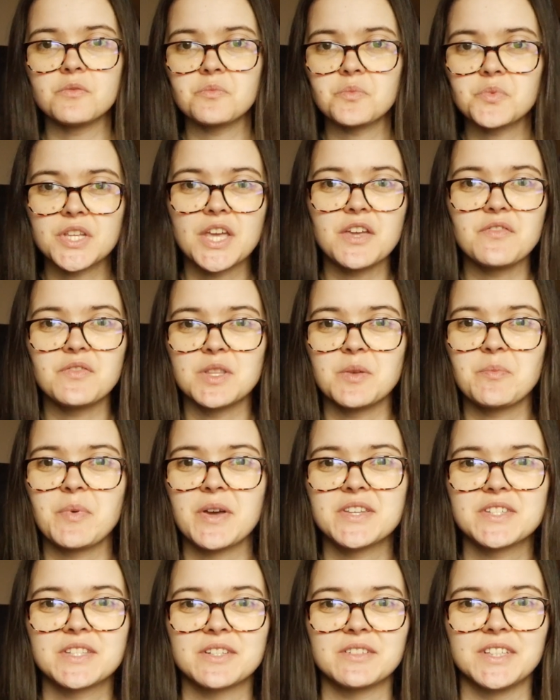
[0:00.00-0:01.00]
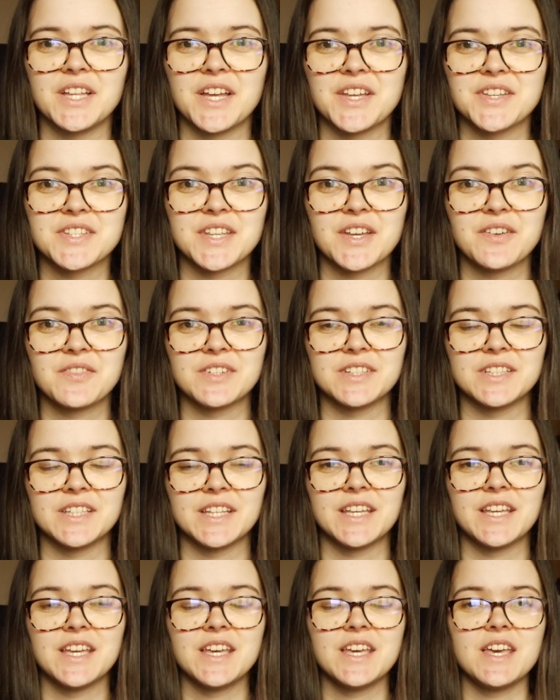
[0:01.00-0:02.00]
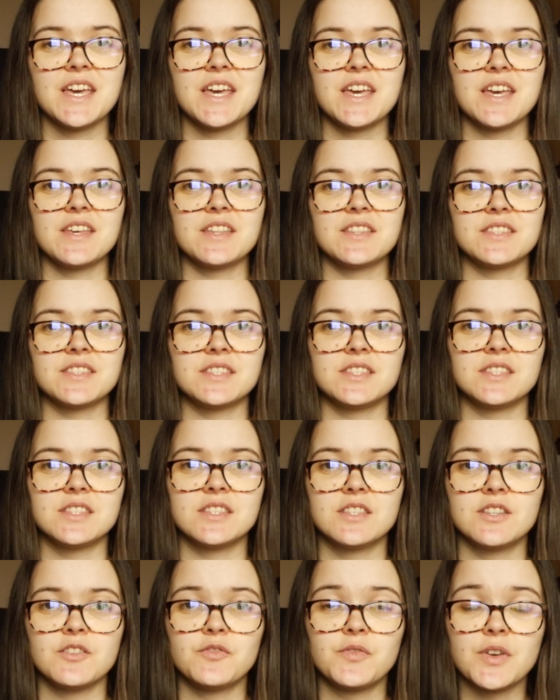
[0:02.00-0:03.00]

Saving the best till last, definitely. The